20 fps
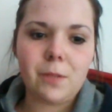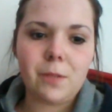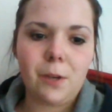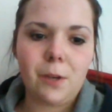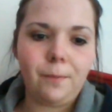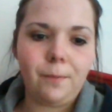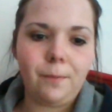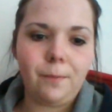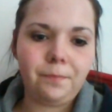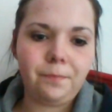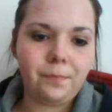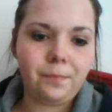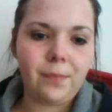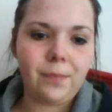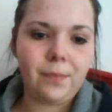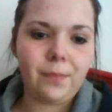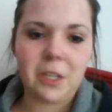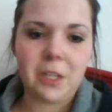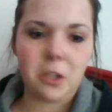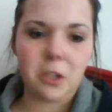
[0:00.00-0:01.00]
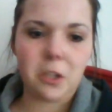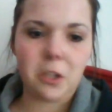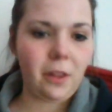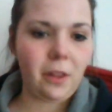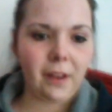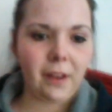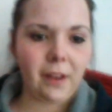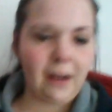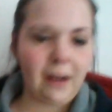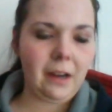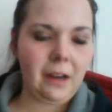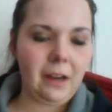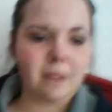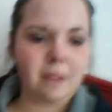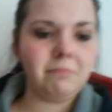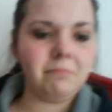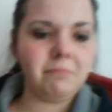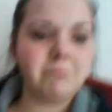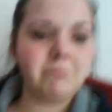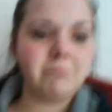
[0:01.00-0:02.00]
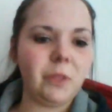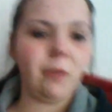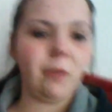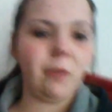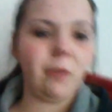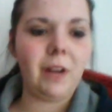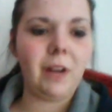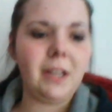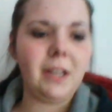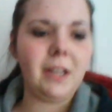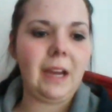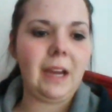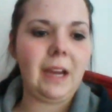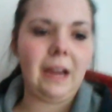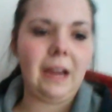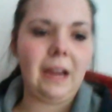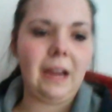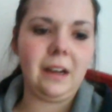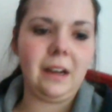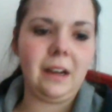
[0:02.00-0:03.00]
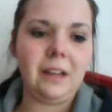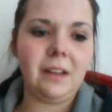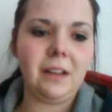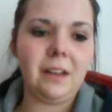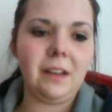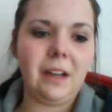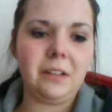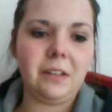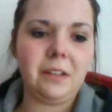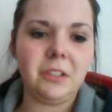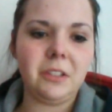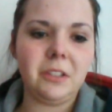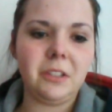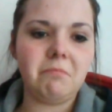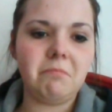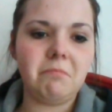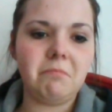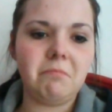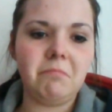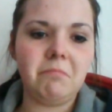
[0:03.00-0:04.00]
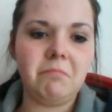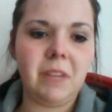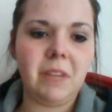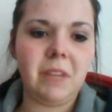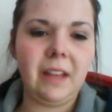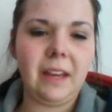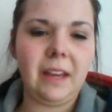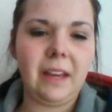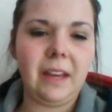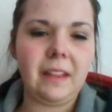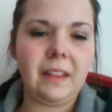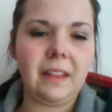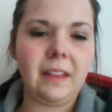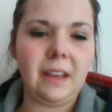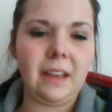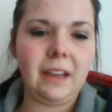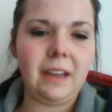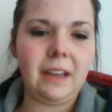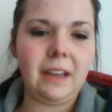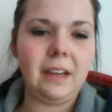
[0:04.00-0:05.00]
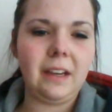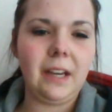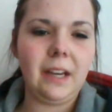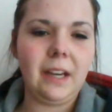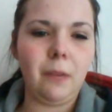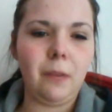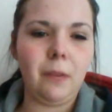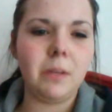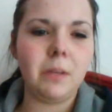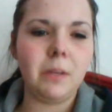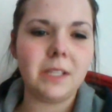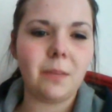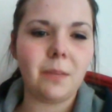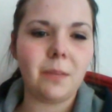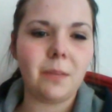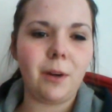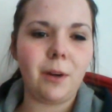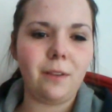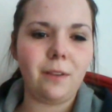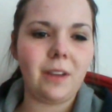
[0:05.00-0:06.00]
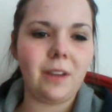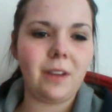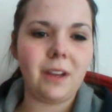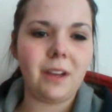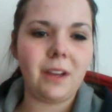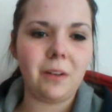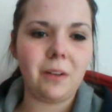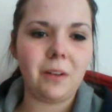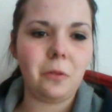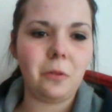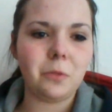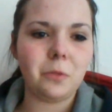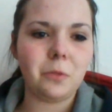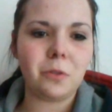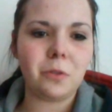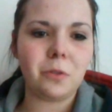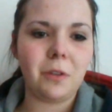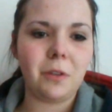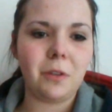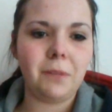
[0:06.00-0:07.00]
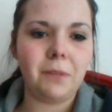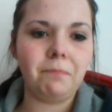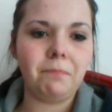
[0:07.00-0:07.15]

So that's all that I really wanted to add. I, I just I like that he was a part of that whole story.